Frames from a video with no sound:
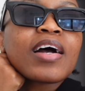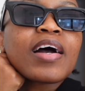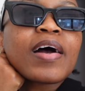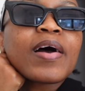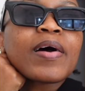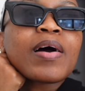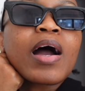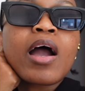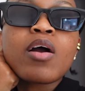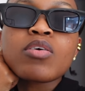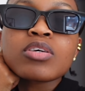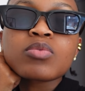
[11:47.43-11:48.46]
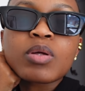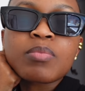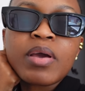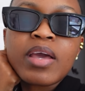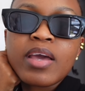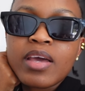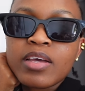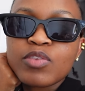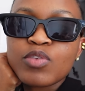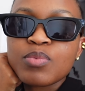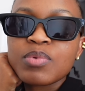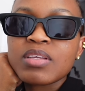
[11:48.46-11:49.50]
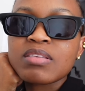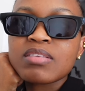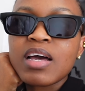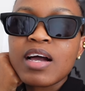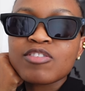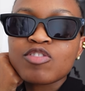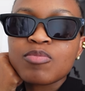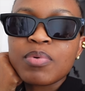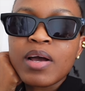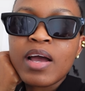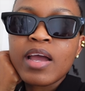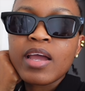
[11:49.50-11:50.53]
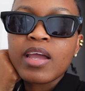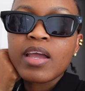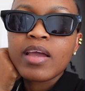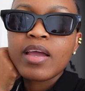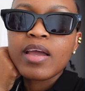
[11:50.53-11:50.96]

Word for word: Uh, I always want my hair to be touched by